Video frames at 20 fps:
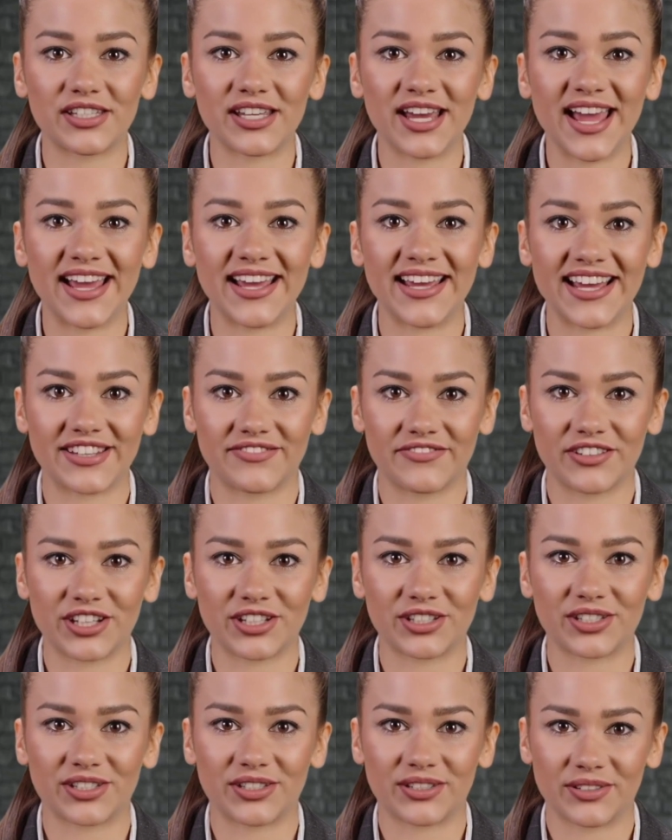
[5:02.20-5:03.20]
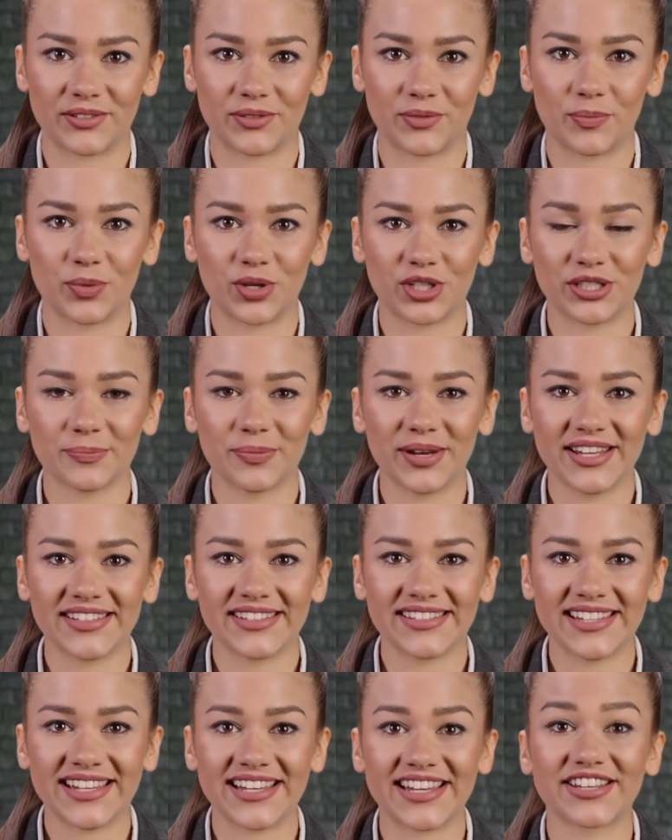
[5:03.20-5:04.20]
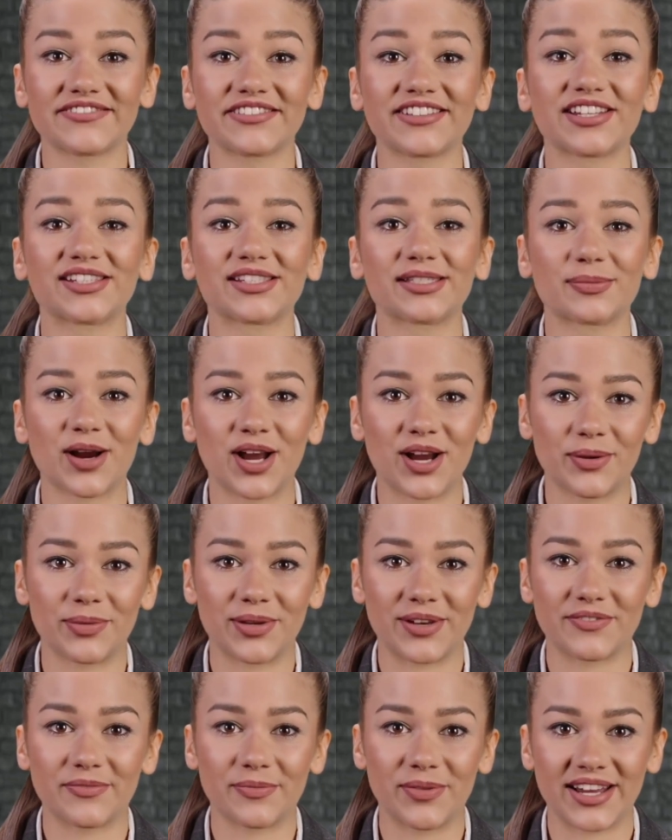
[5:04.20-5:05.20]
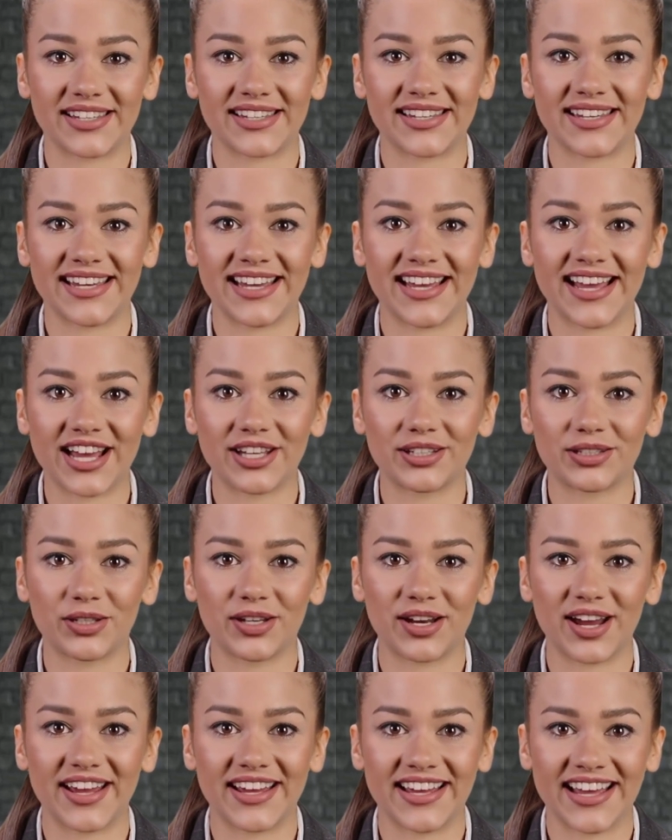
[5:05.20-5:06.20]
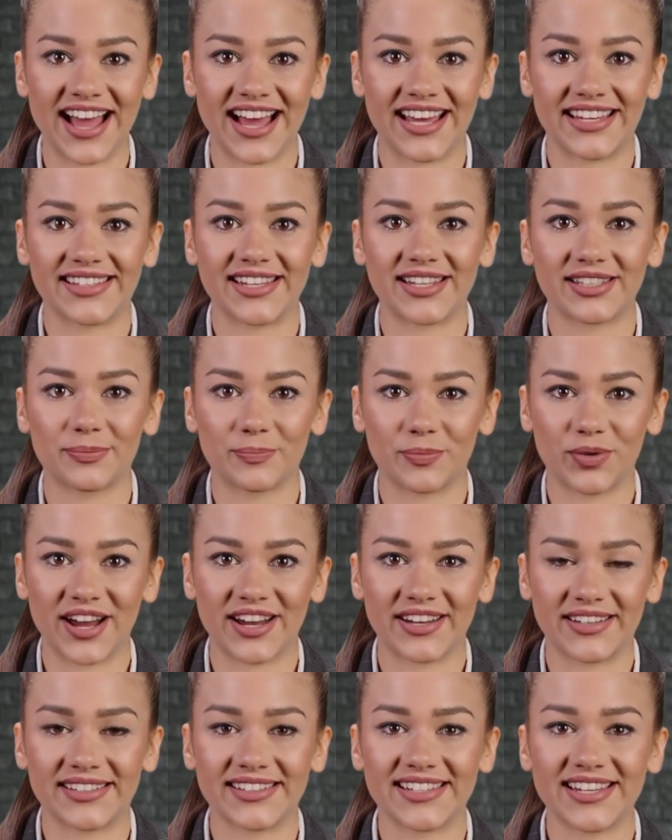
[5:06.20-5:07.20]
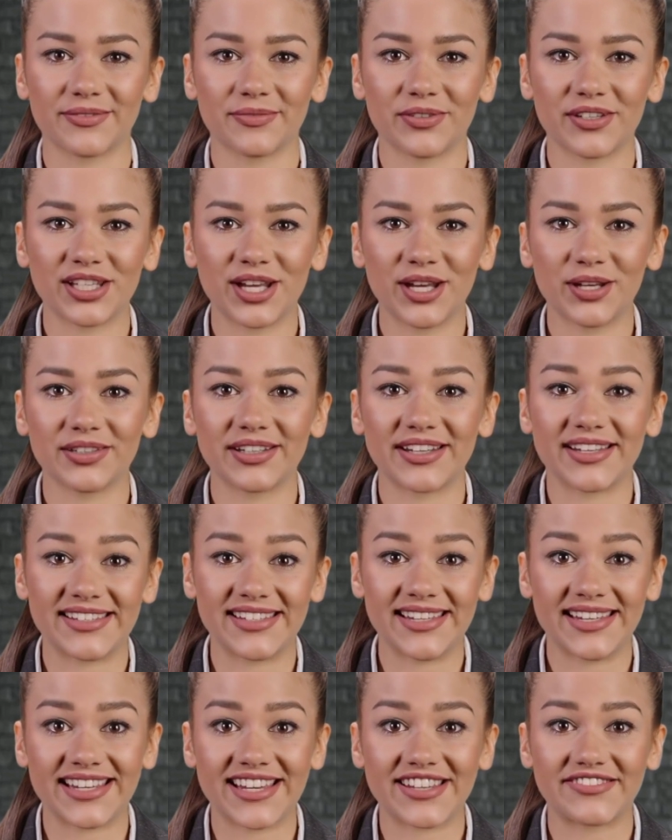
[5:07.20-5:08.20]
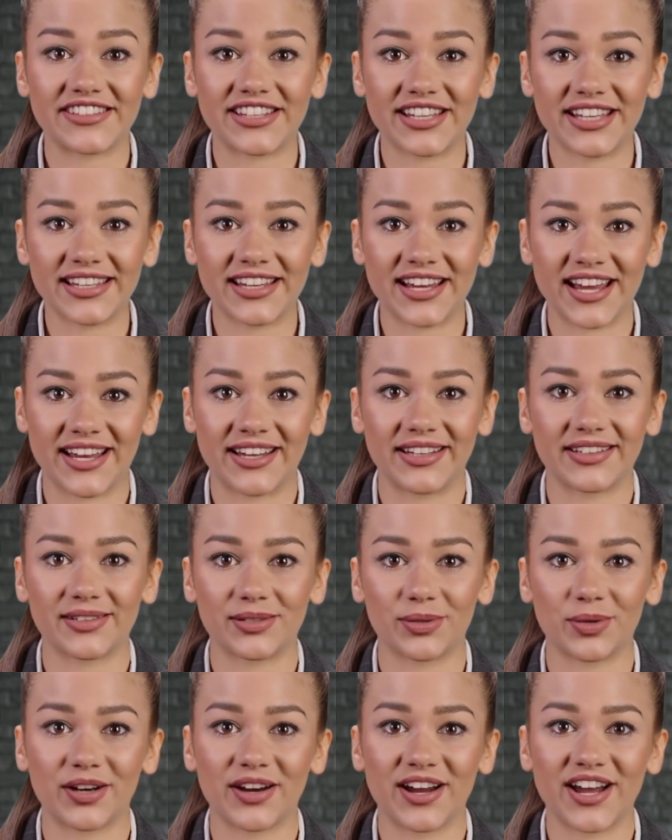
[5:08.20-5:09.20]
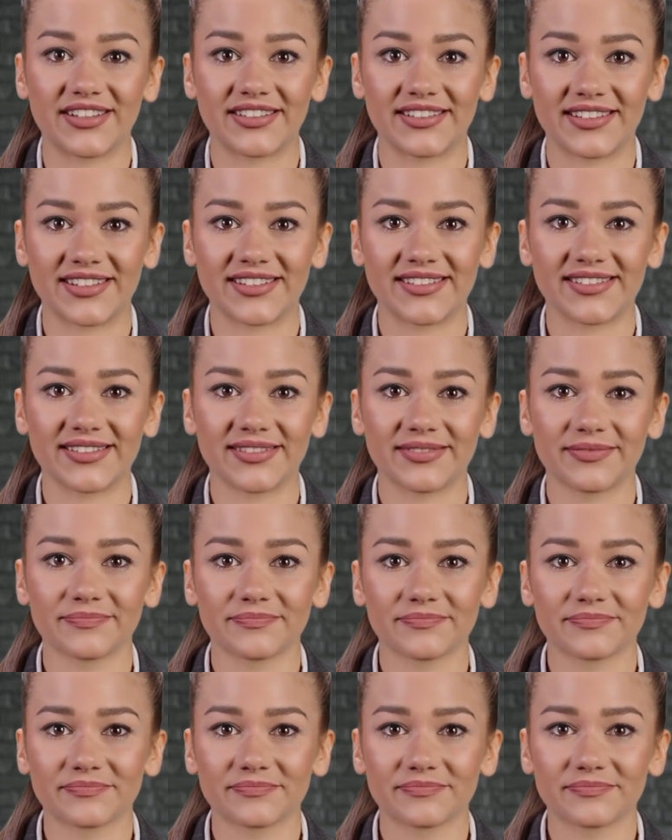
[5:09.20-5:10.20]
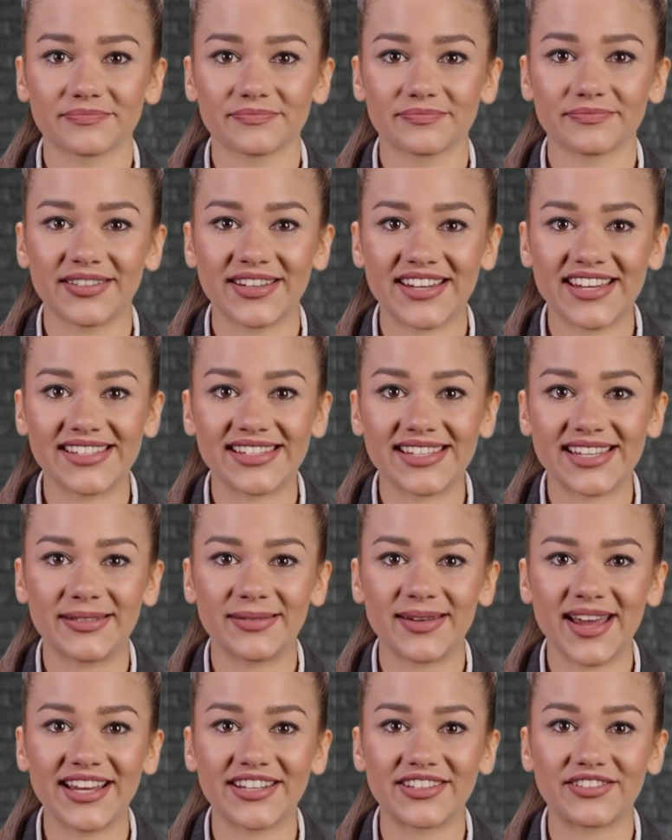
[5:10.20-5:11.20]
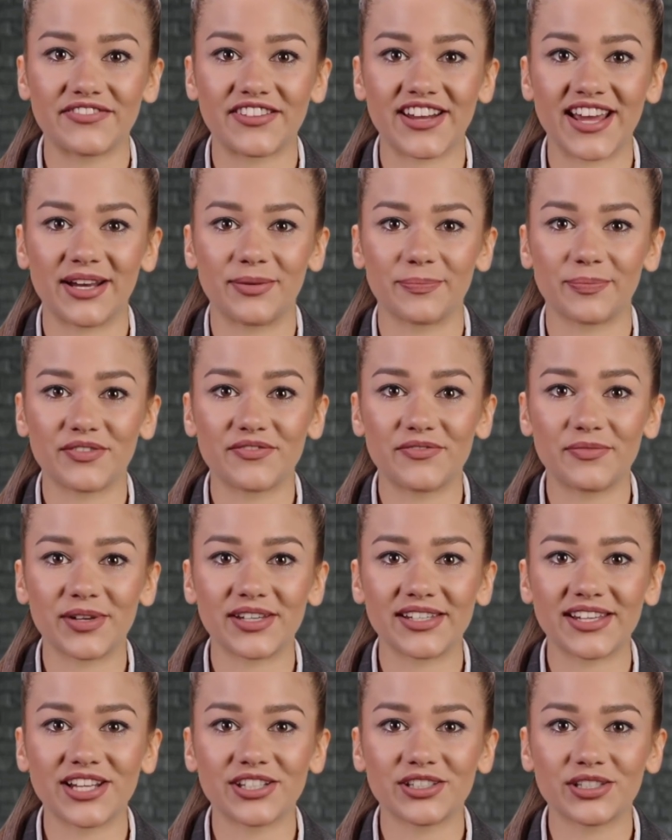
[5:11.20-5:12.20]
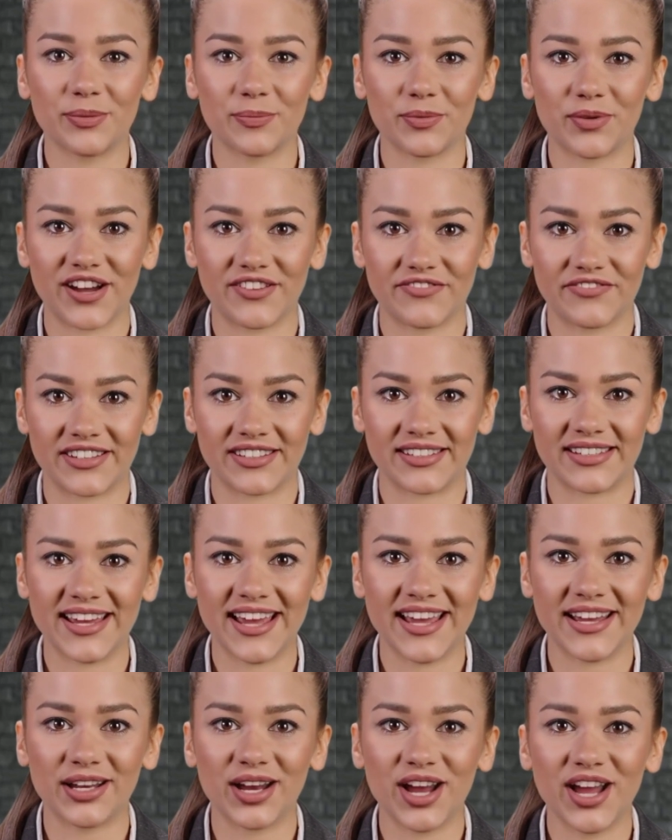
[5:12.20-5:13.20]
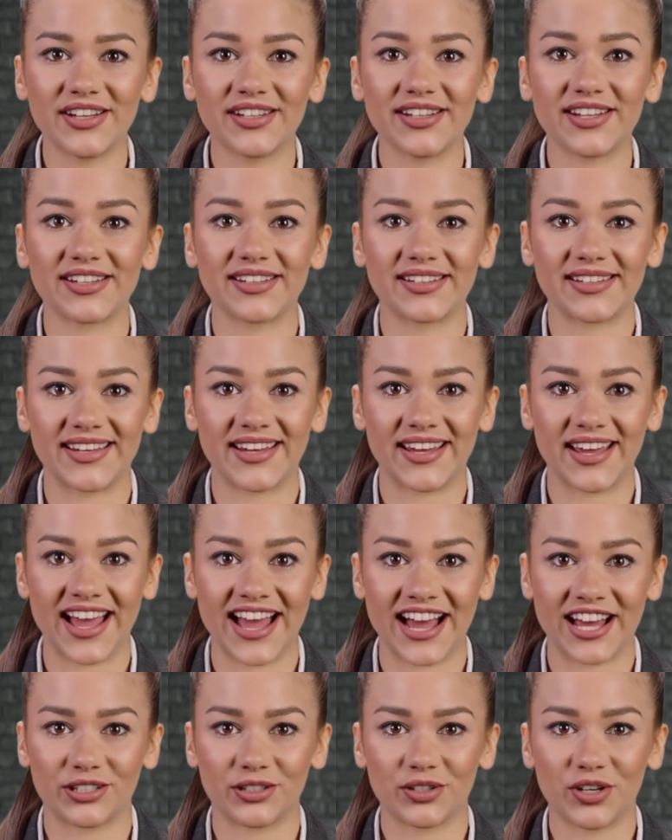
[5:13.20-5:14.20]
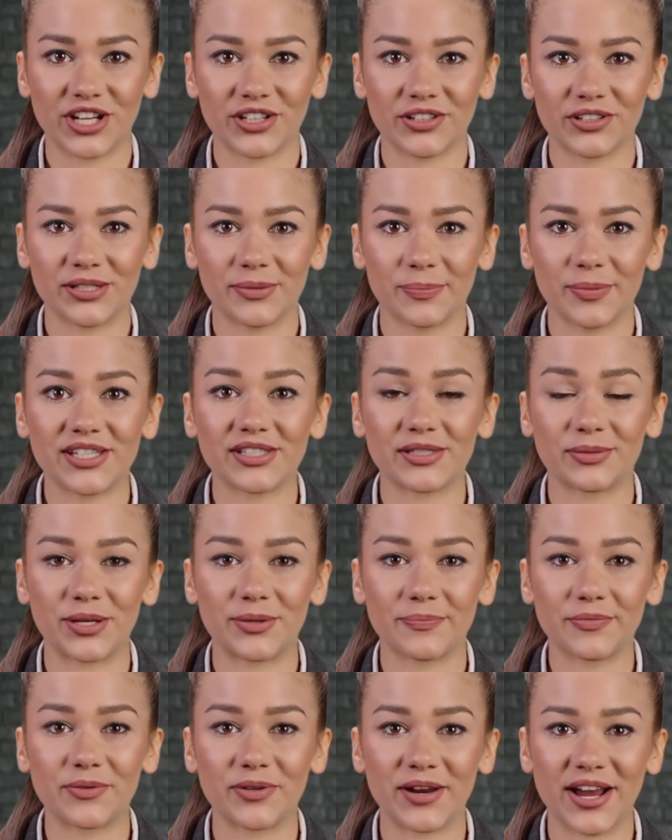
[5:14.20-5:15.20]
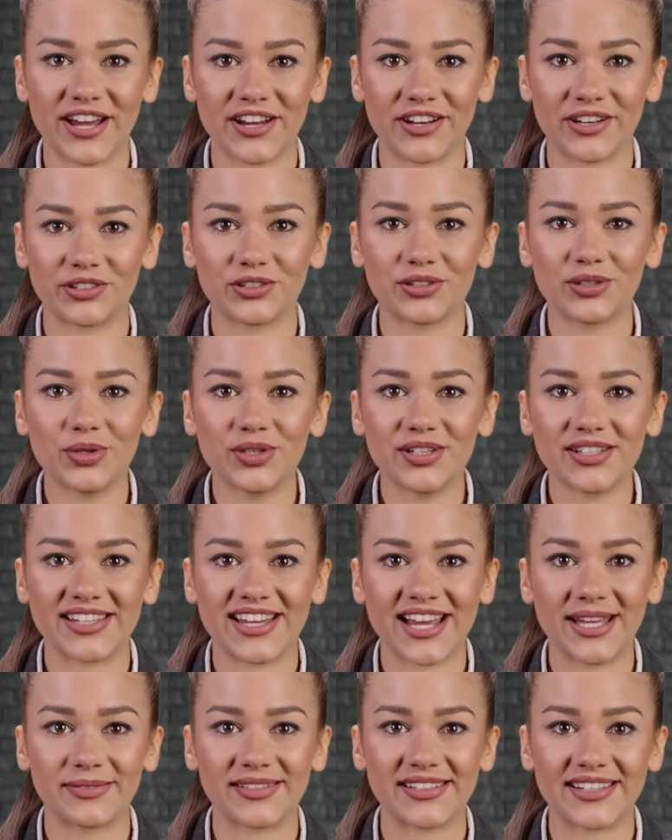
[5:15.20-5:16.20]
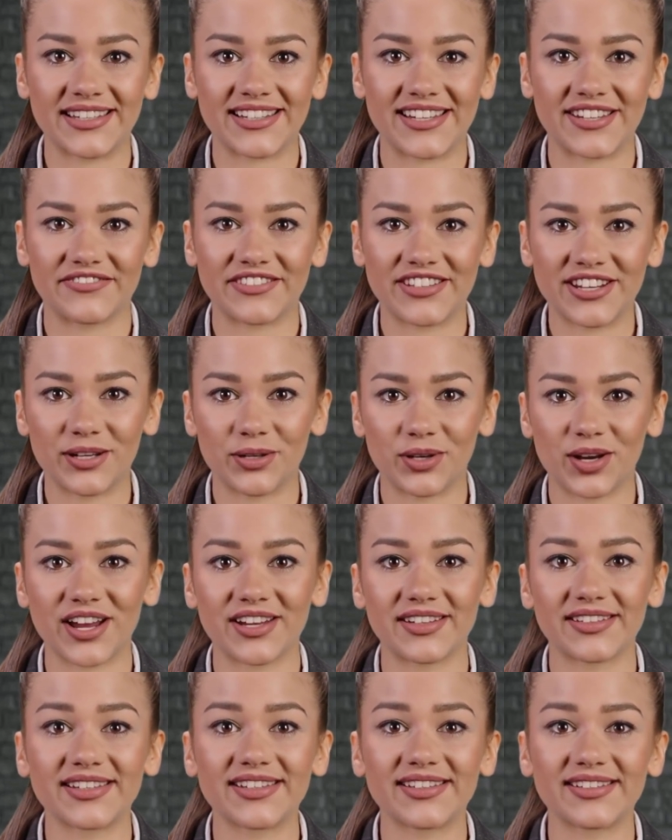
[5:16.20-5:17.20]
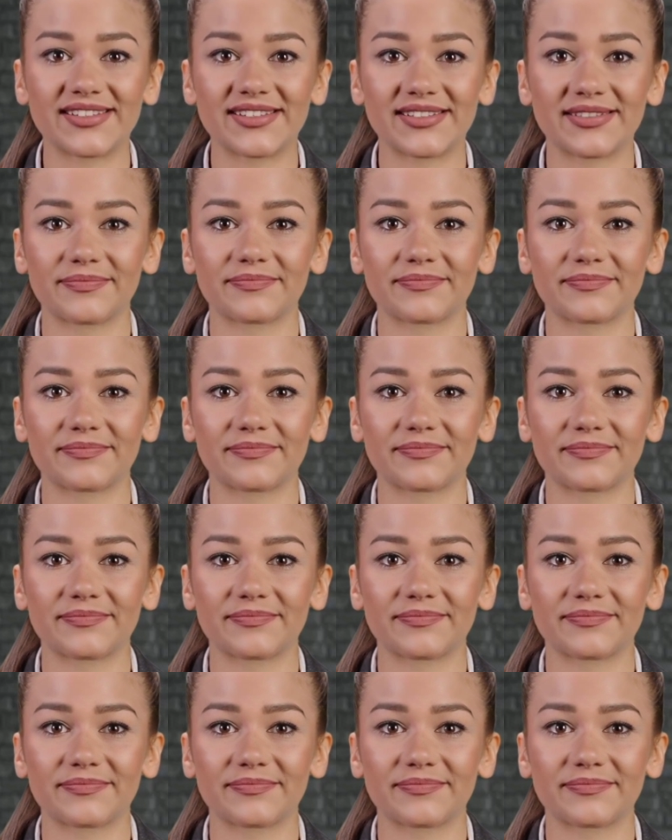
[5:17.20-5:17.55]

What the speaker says: high leverage, which means that even a small movement in the underlying asset's price can result in significant gains or losses. This can magnify both potential profits and losses, and traders must be prepared to accept significant losses.